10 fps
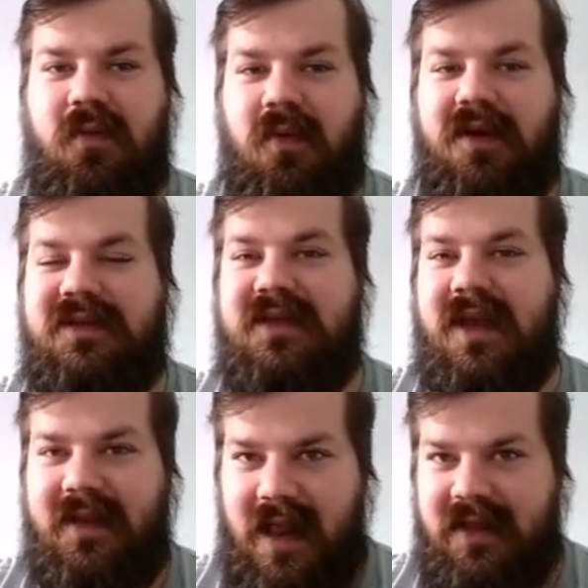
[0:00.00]
what is the
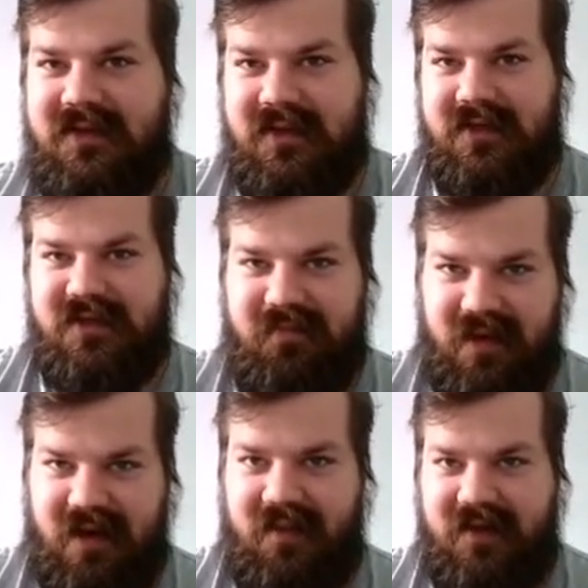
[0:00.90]
analysis
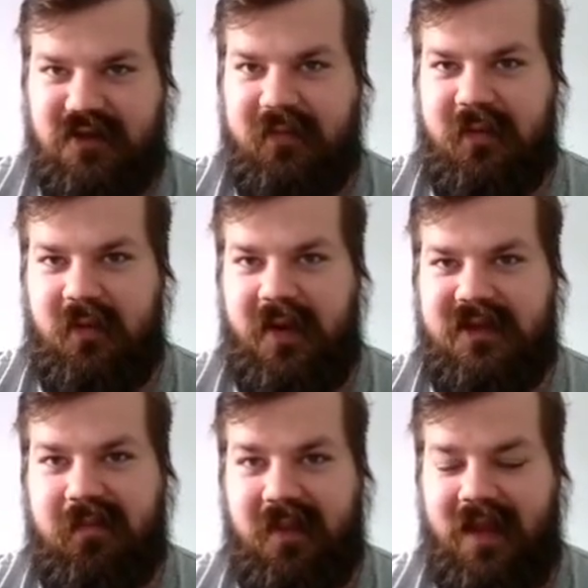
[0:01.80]
behind this optimal way
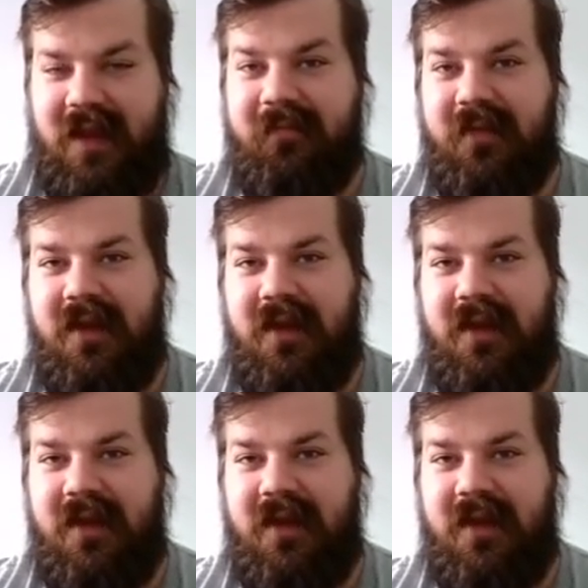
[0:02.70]
to play,